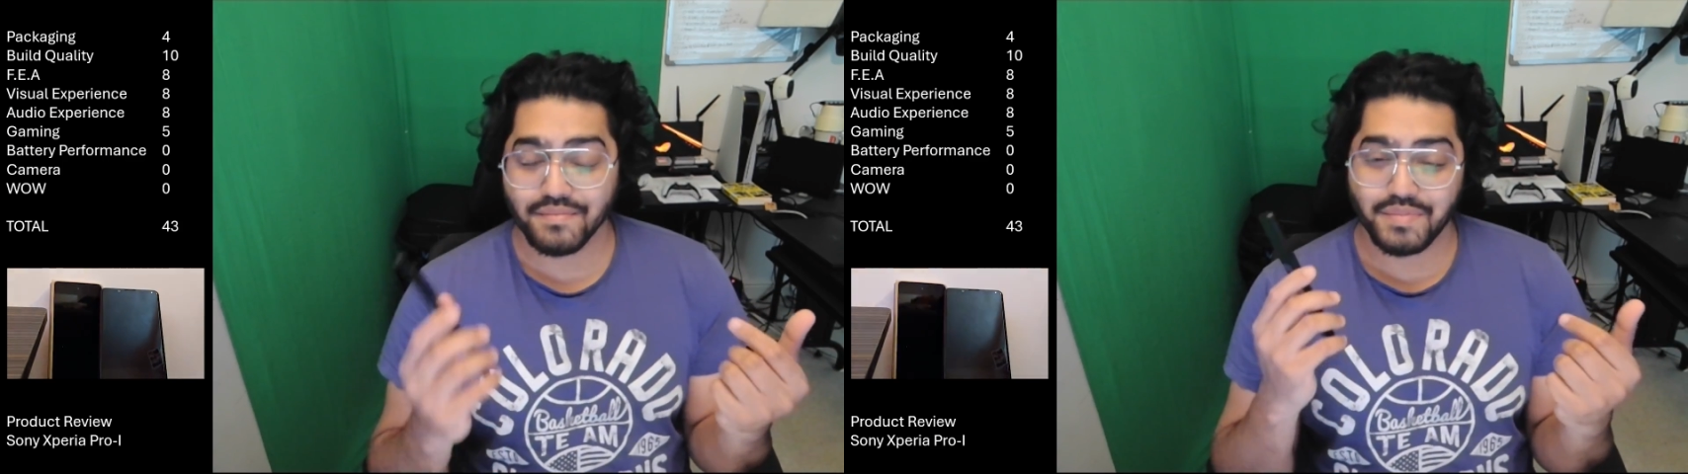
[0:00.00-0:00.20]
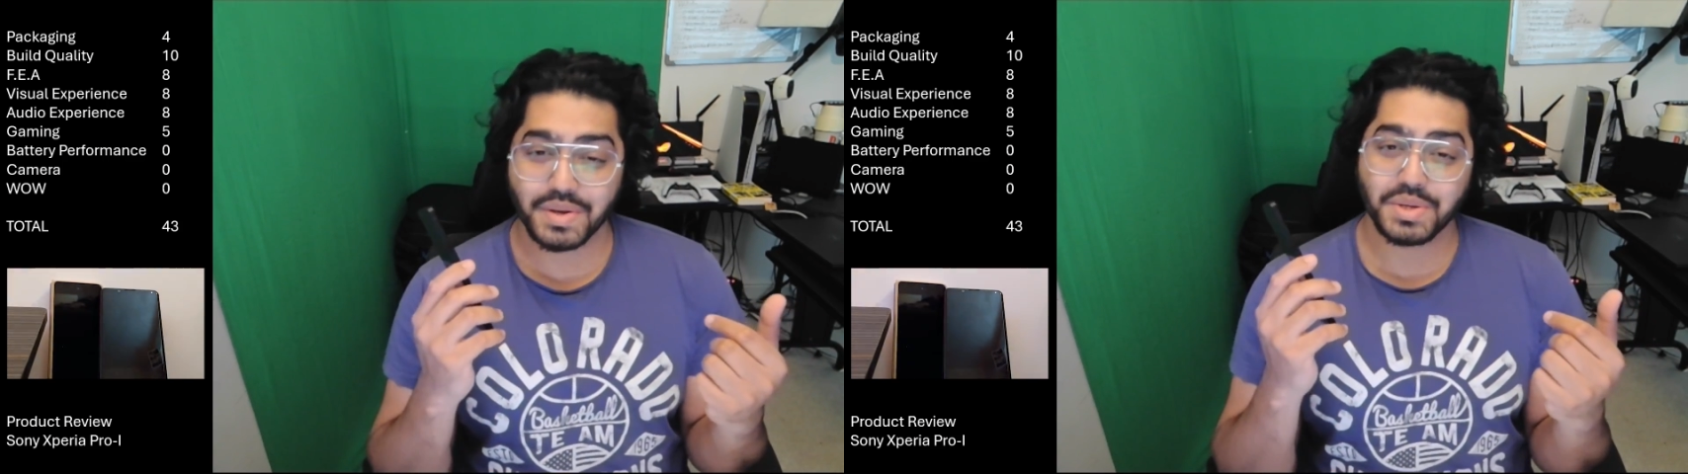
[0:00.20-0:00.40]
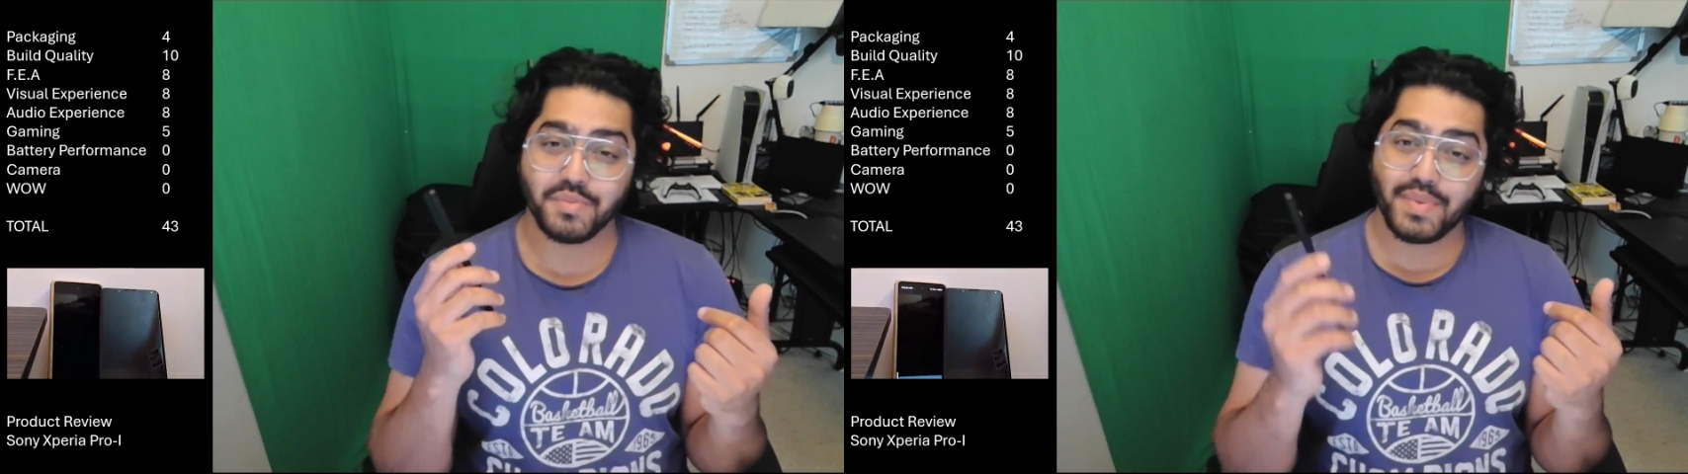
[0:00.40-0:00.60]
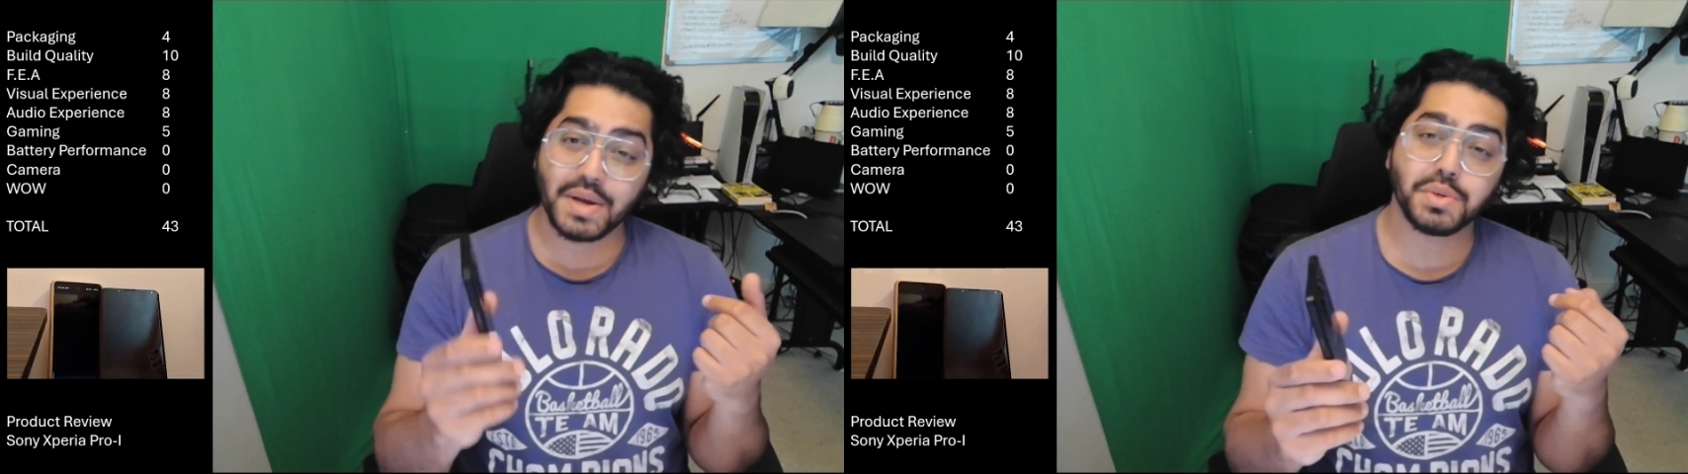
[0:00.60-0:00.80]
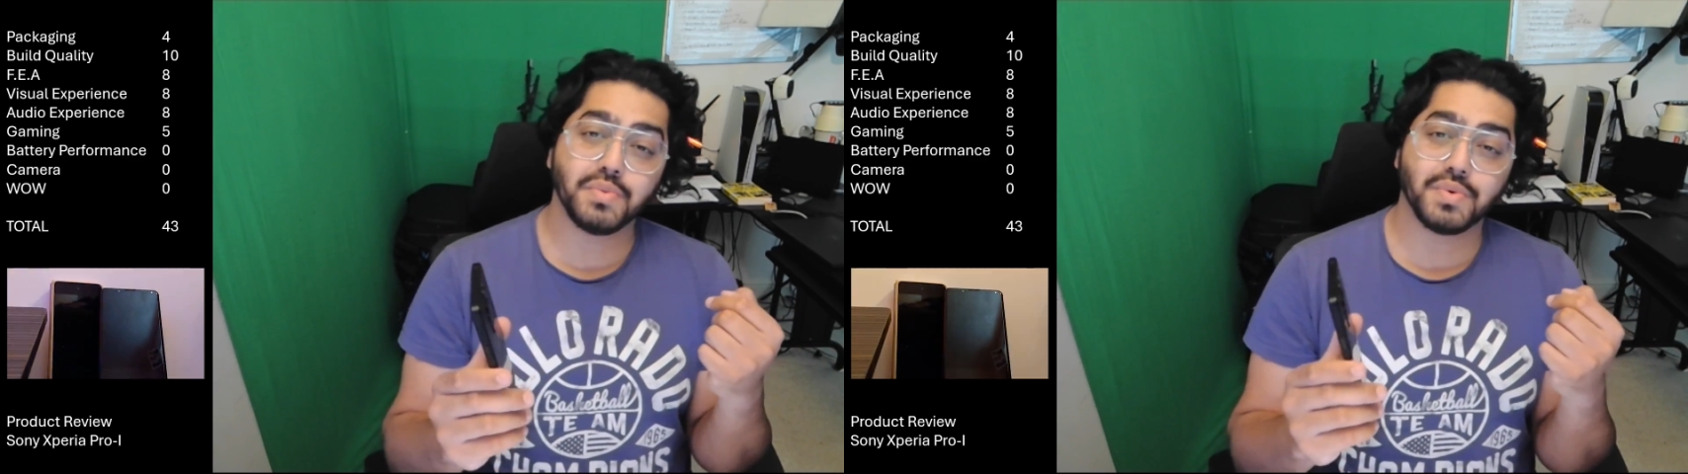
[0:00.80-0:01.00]
because your
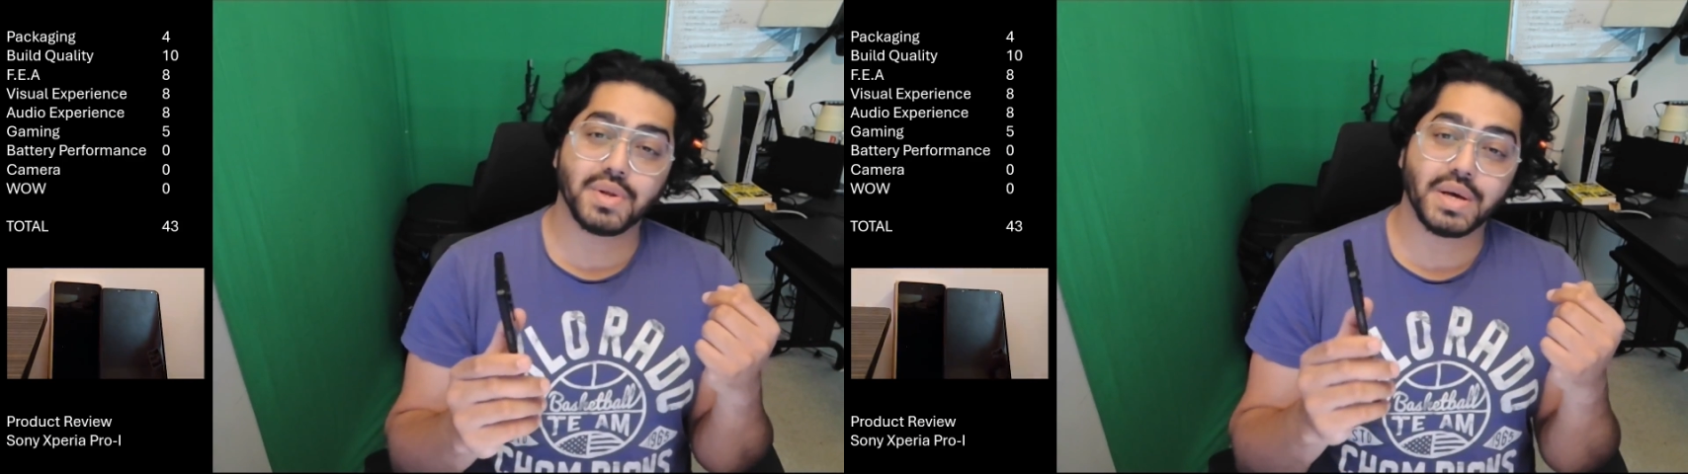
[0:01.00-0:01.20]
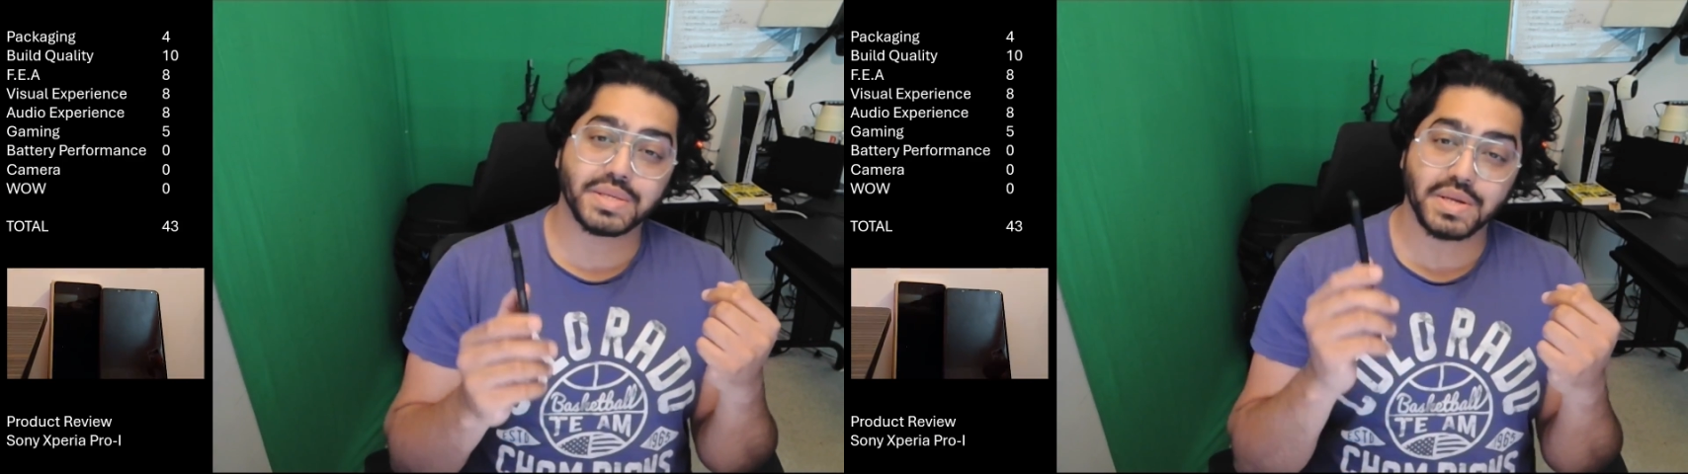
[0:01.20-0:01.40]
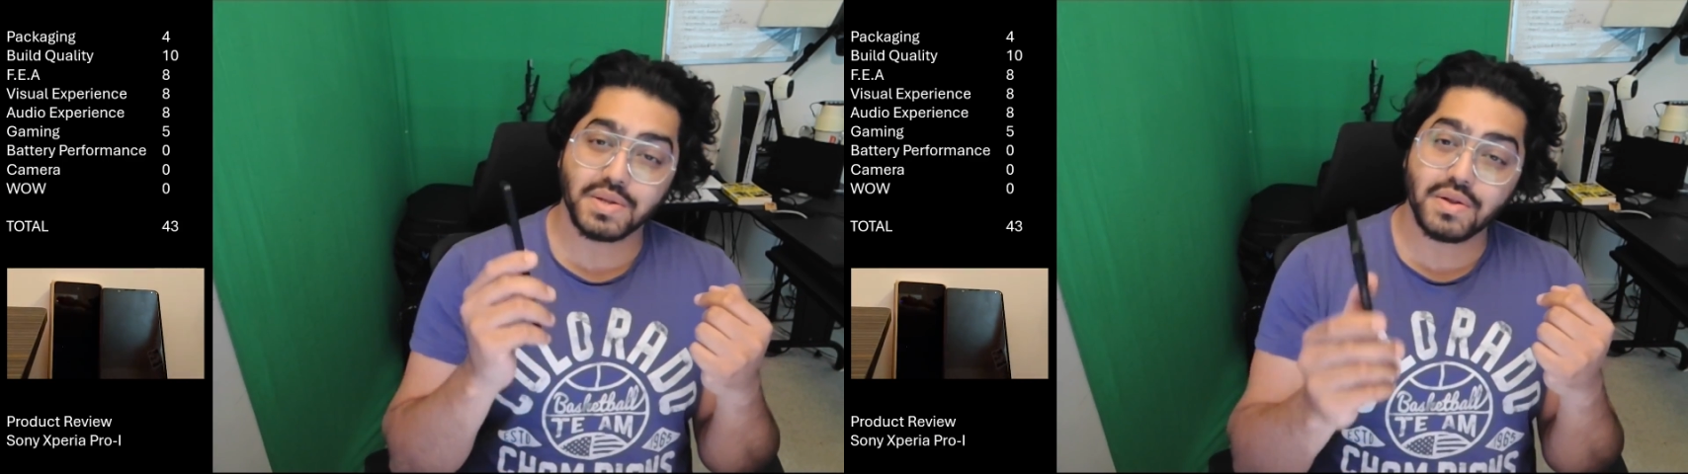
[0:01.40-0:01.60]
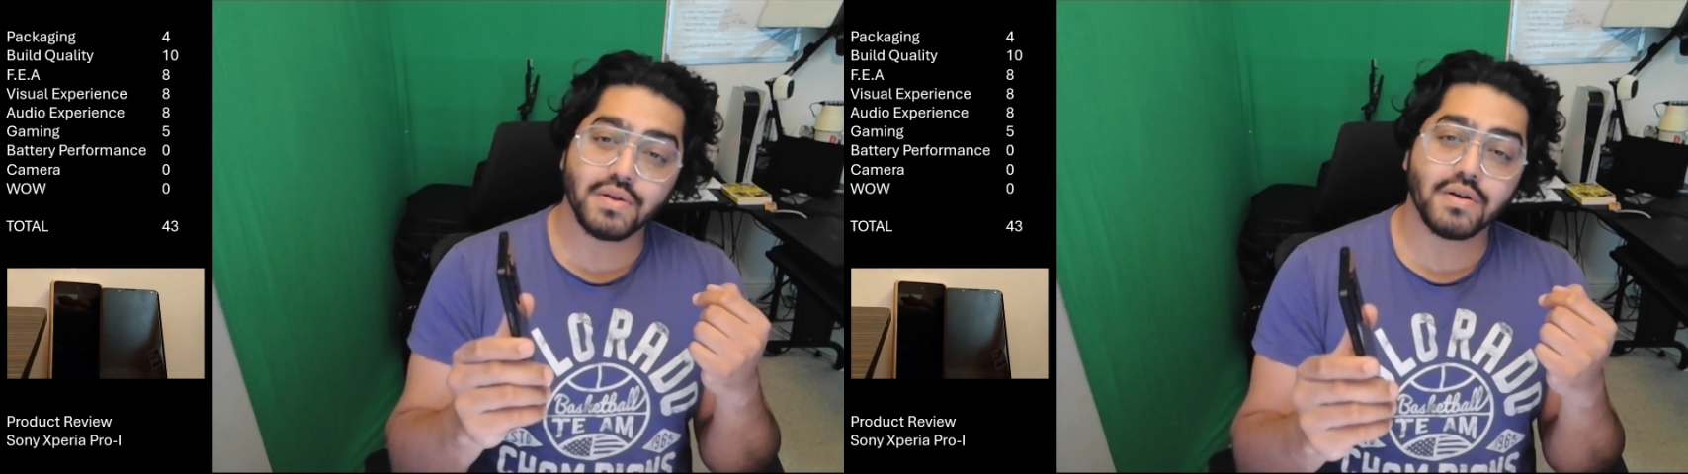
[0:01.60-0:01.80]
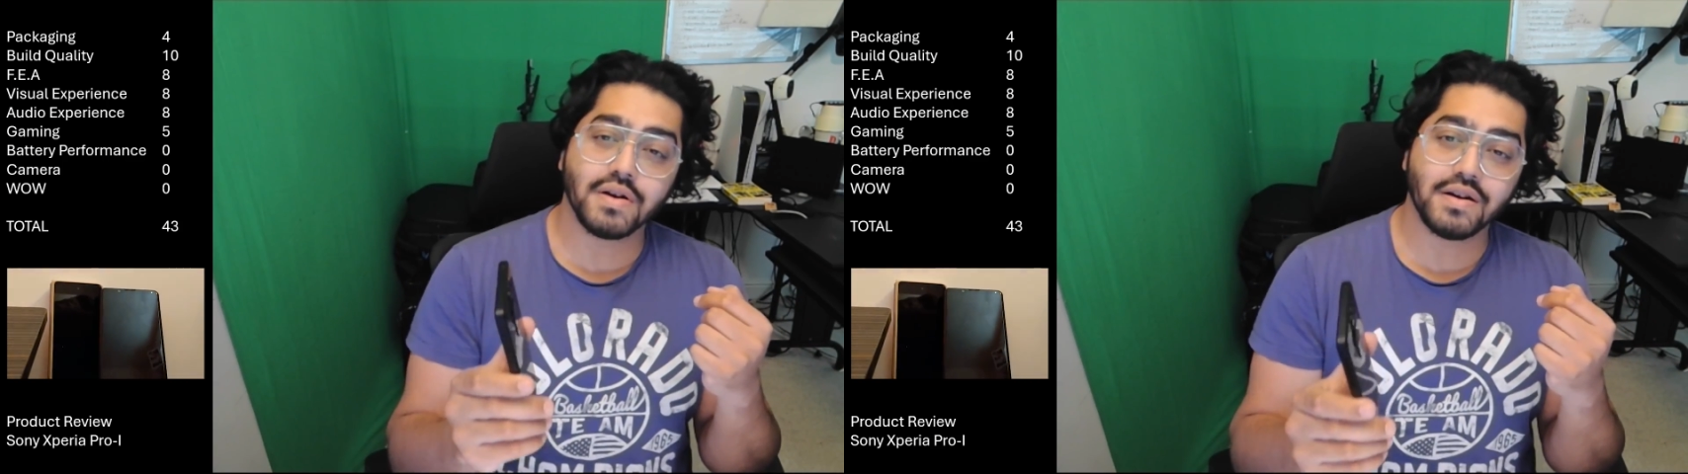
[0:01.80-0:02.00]
battery will last a lot
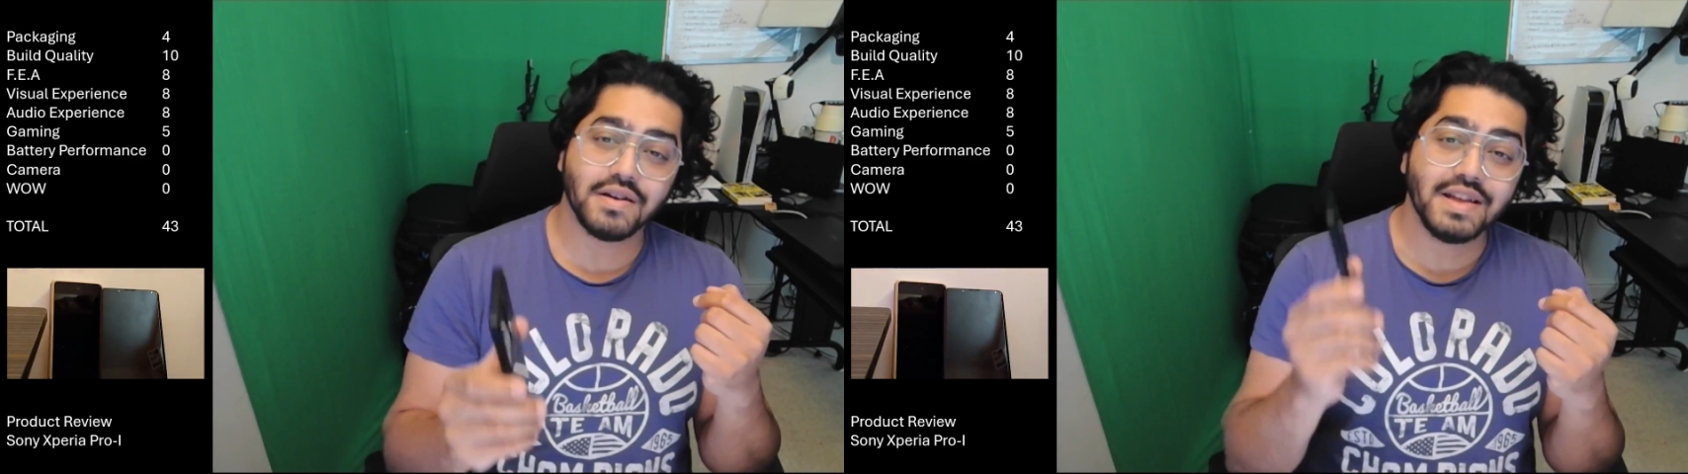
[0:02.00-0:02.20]
longer